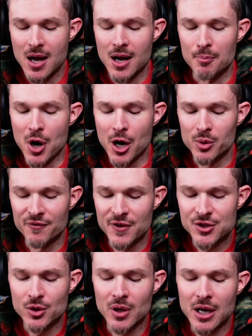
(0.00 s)
Moderate
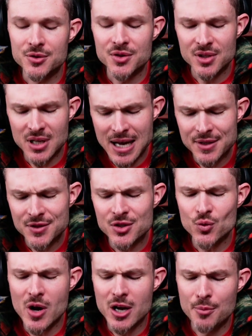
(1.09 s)
physical exercise is
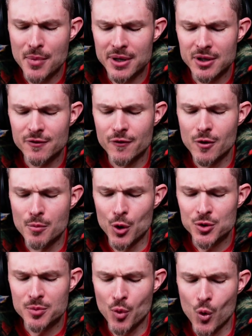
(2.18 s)
recommended for
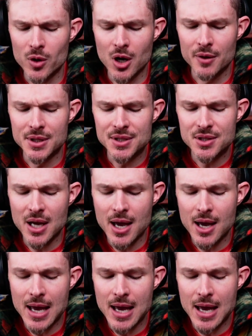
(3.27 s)
most born on this day,